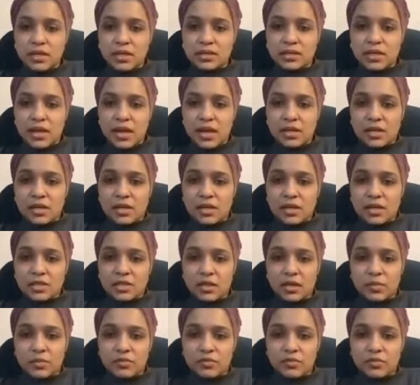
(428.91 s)
is actually
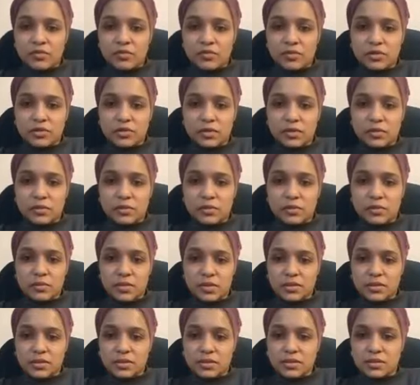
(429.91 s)
lipofuscin
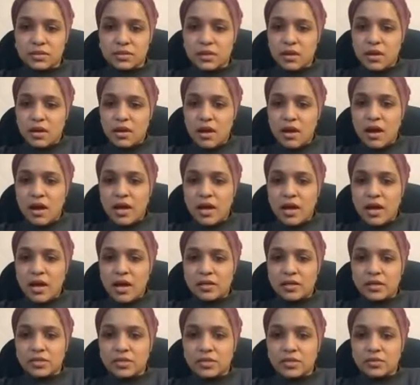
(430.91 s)
because it's
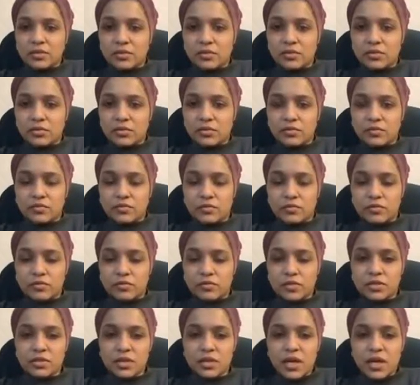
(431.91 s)
highlighting on the
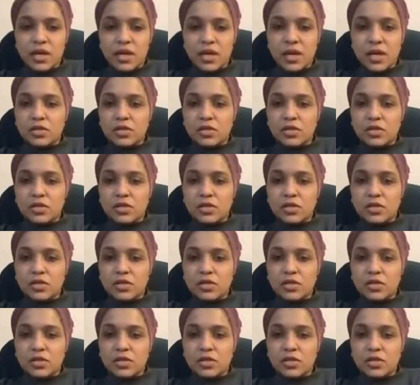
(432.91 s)
autofluorescence.